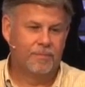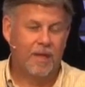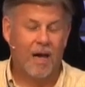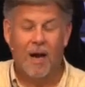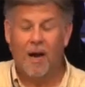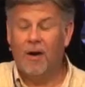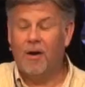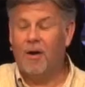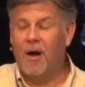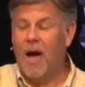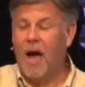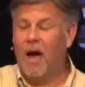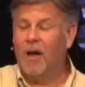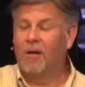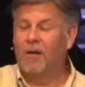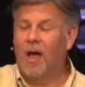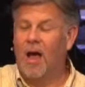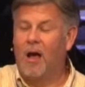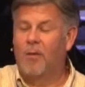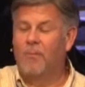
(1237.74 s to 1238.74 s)
Now,
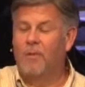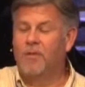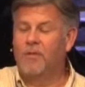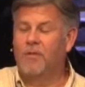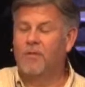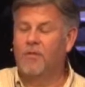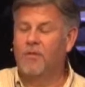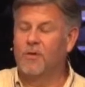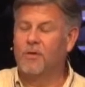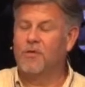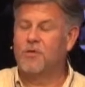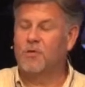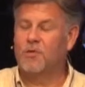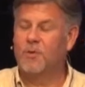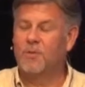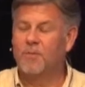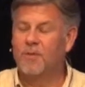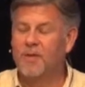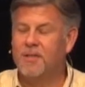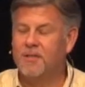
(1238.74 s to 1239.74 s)
I'll, I'll be the first
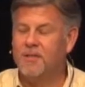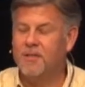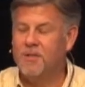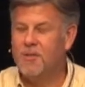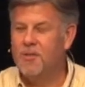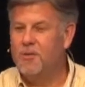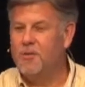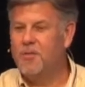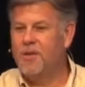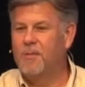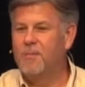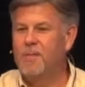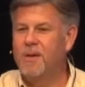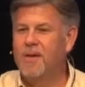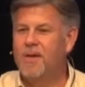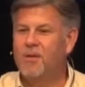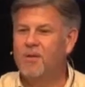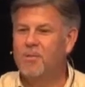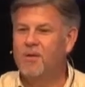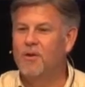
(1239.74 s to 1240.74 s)
to admit to you that
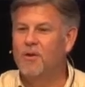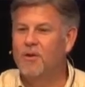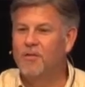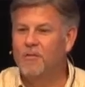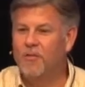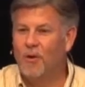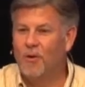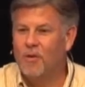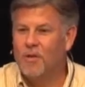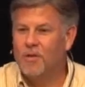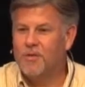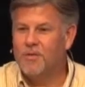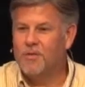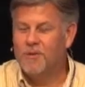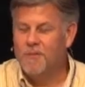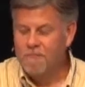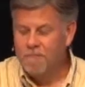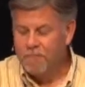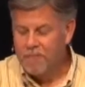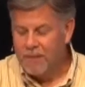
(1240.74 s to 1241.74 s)
being community
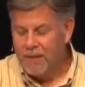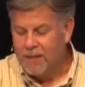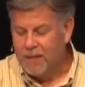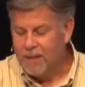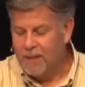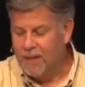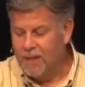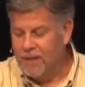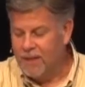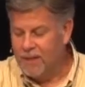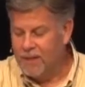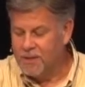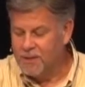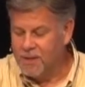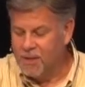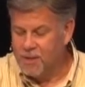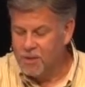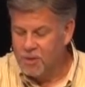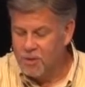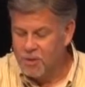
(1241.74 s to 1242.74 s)
focused is,
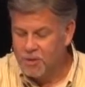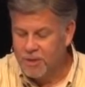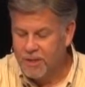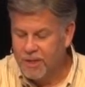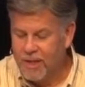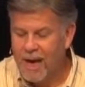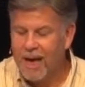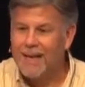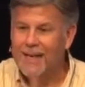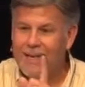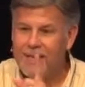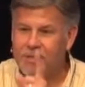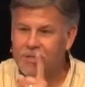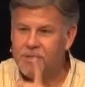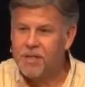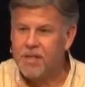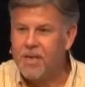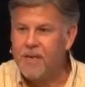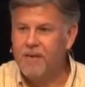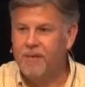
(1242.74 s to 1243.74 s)
is, is usually not
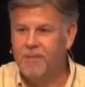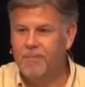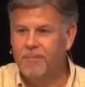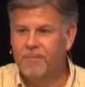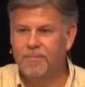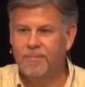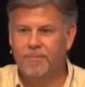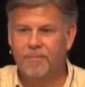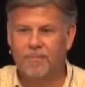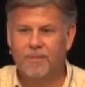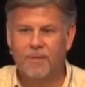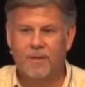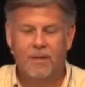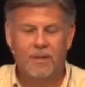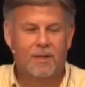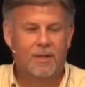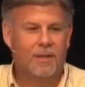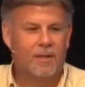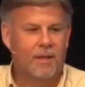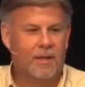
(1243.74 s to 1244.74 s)
easy
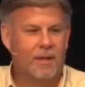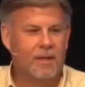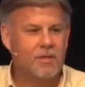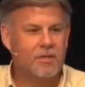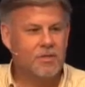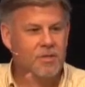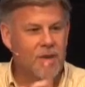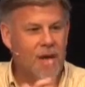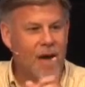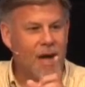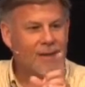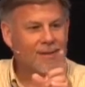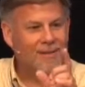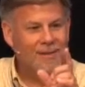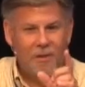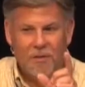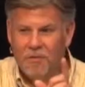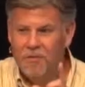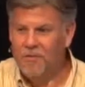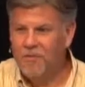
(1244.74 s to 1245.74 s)
and it's
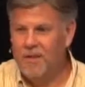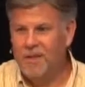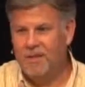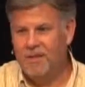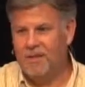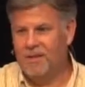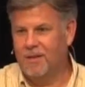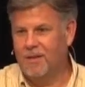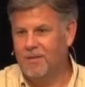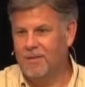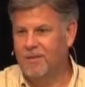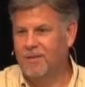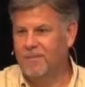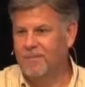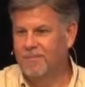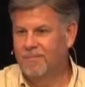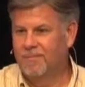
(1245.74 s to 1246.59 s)
not convenient.